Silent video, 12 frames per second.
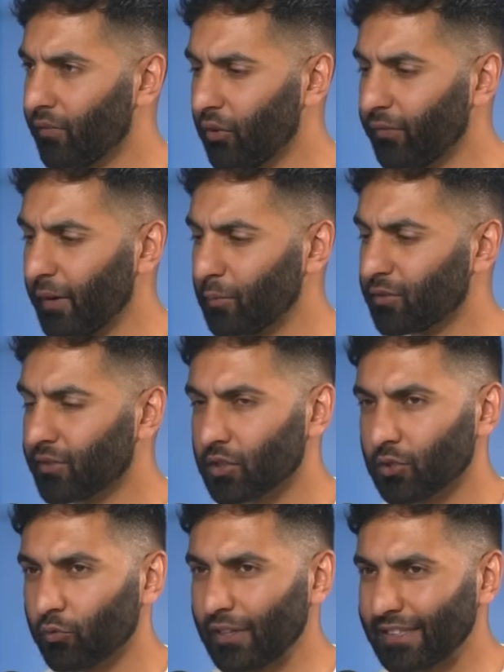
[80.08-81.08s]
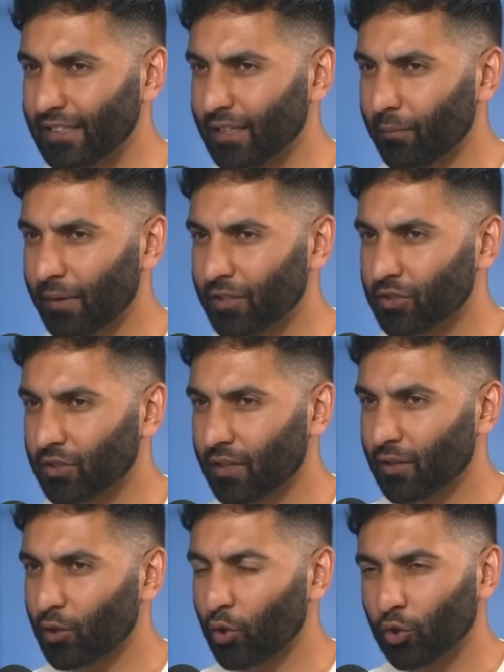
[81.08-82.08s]
very famous fixture recently that Manchester
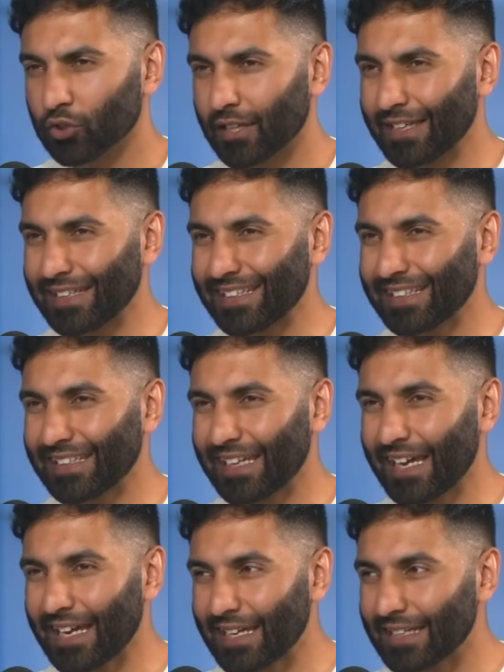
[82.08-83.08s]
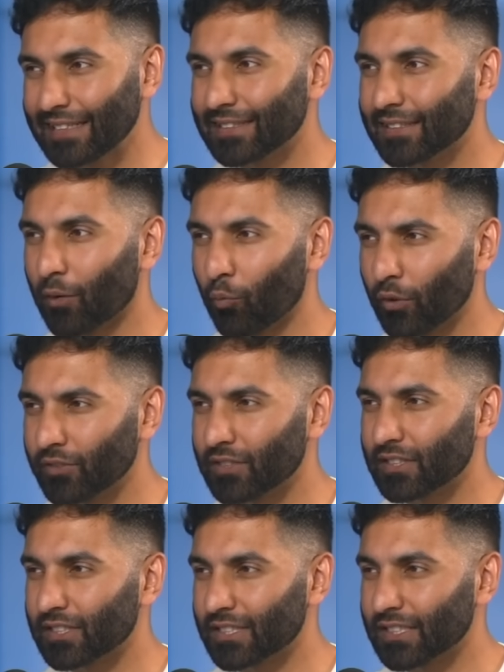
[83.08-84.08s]
United lost against, I want
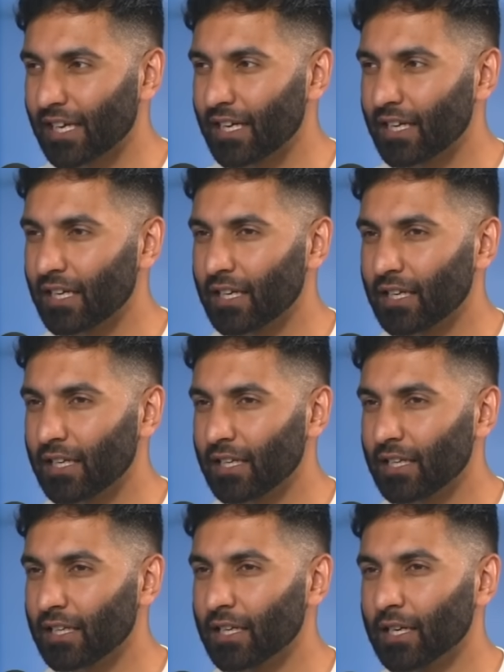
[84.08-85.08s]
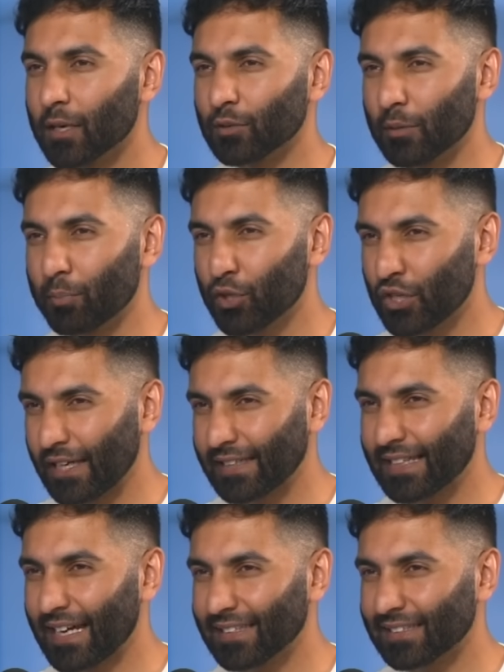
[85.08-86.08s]
to say, was it
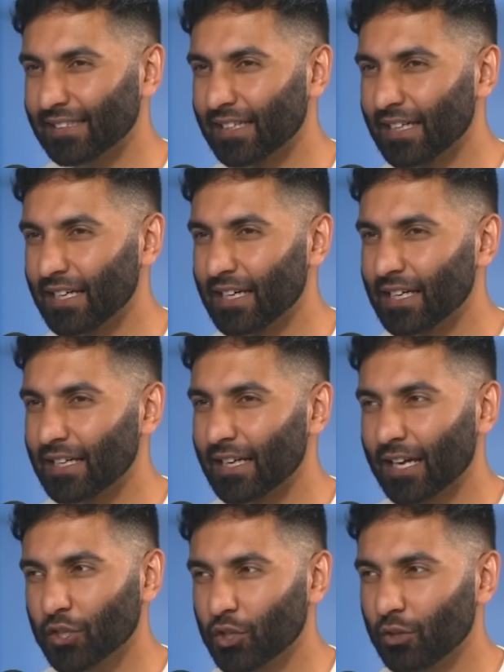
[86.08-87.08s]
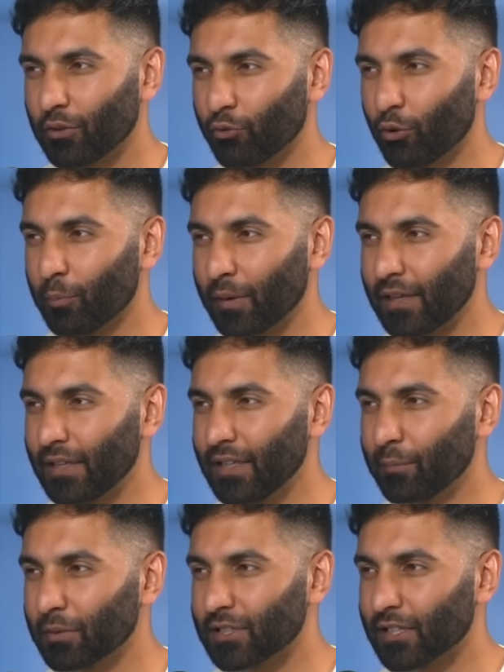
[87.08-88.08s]
Besiktas last year in Europa
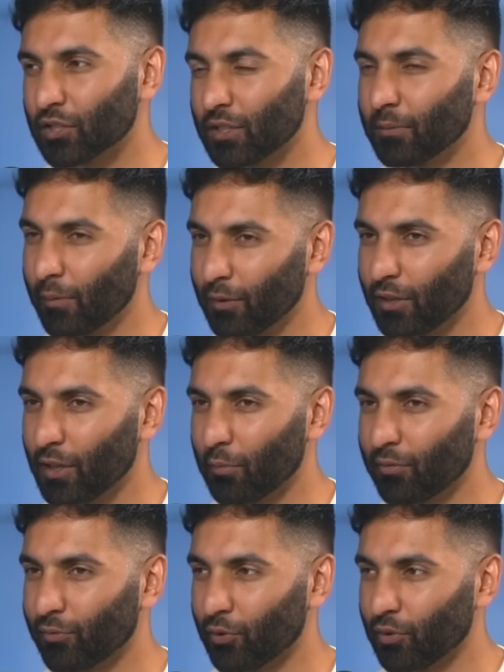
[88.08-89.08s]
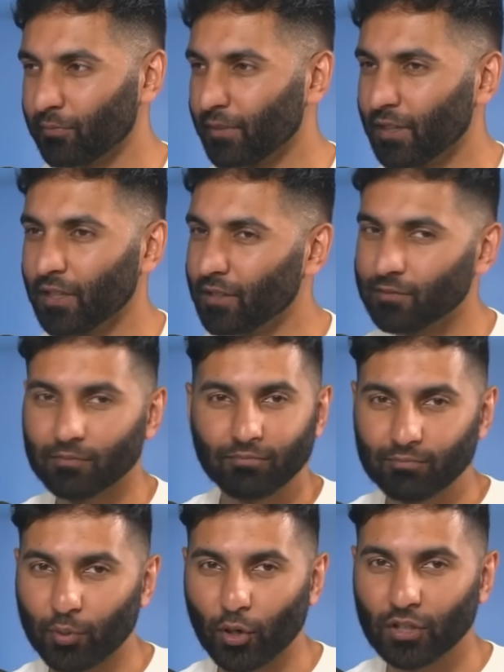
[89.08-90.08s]
League, potentially, maybe the year before?
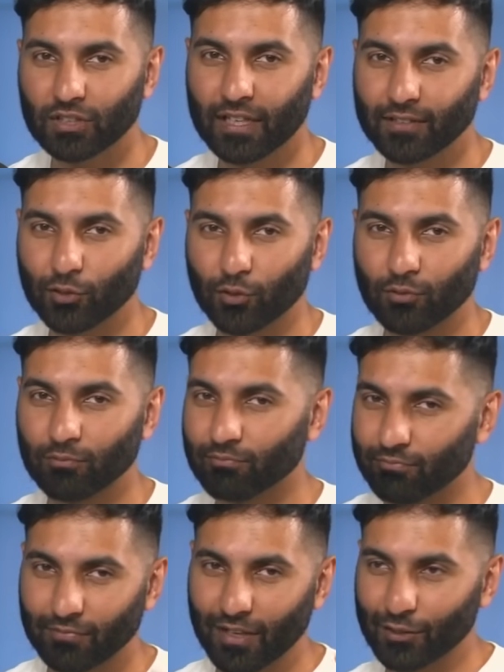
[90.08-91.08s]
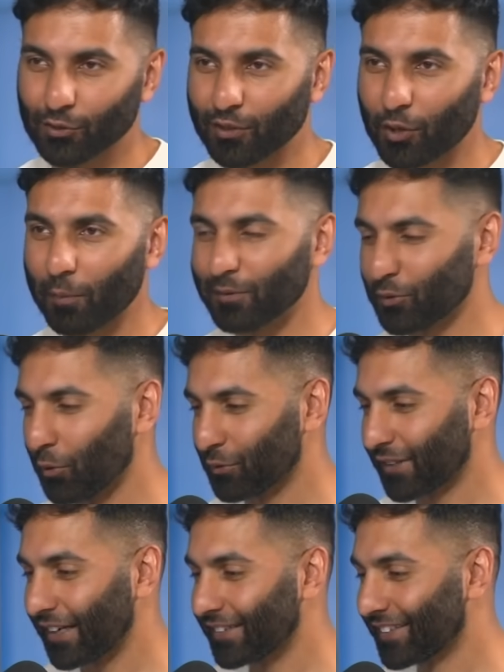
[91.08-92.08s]
Pointless anecdote. Let us know in the comments who it
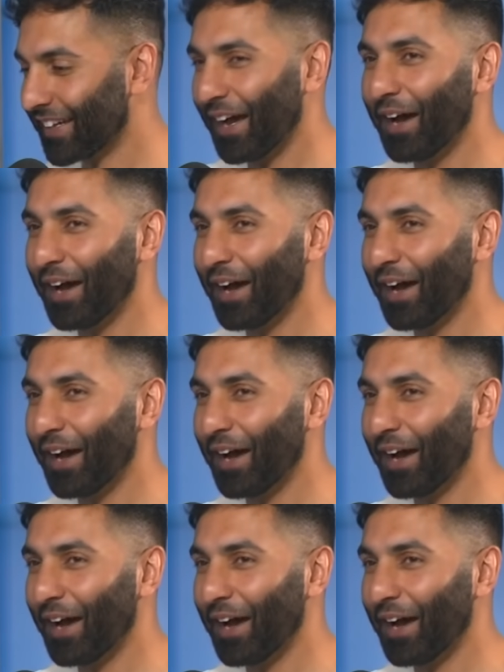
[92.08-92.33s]
was against.